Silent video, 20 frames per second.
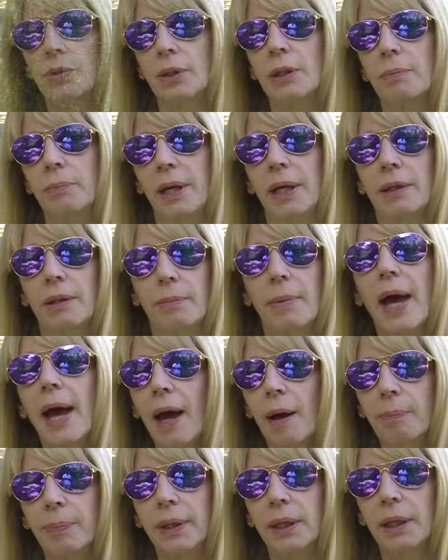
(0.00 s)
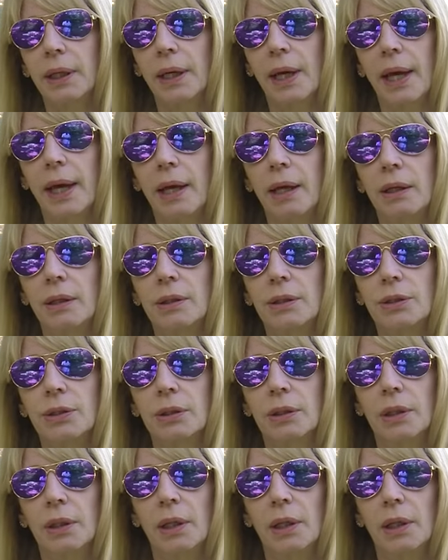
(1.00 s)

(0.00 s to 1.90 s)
gonna make them happy, and